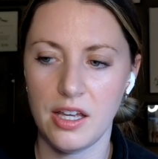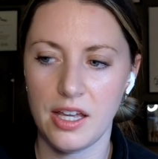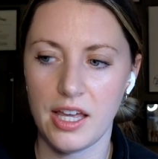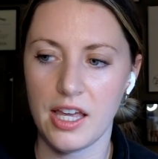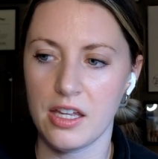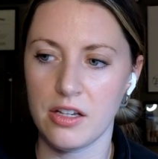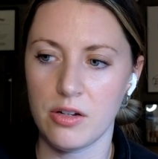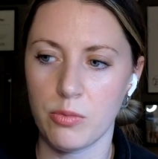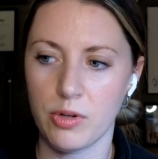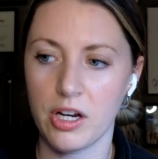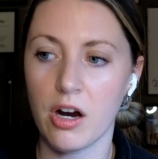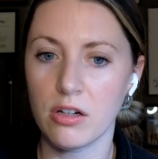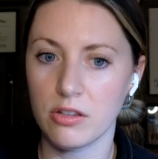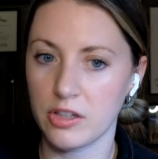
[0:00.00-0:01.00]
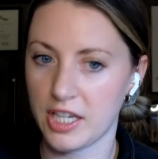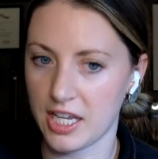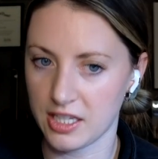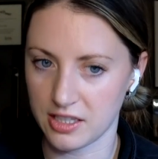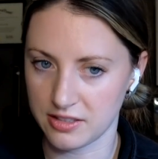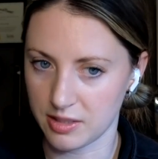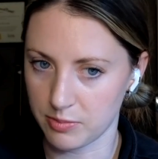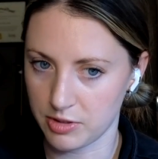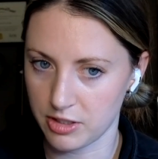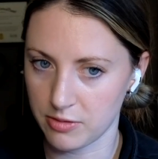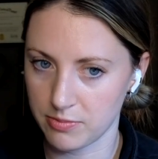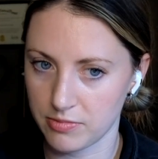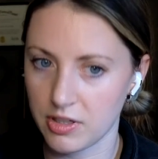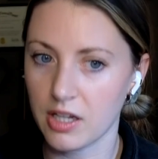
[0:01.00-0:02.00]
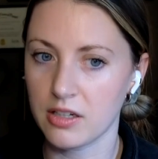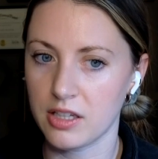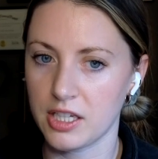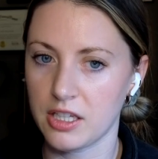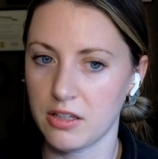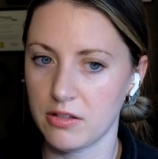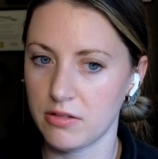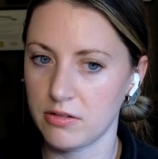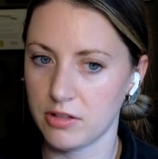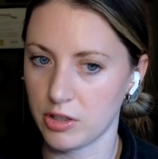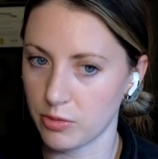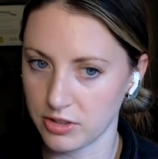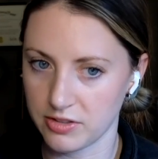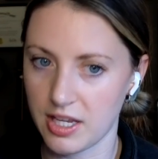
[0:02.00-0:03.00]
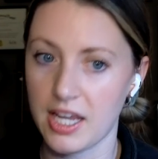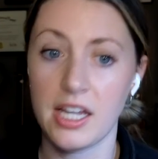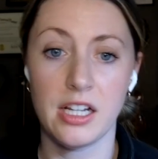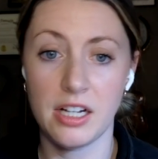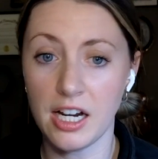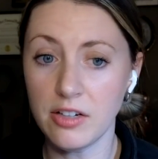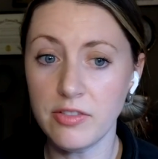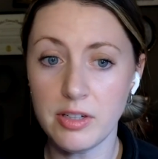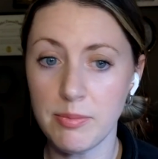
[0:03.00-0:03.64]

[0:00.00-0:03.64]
and we are looking at the symptom, kind of like you were saying, and kind of in mm-hmm.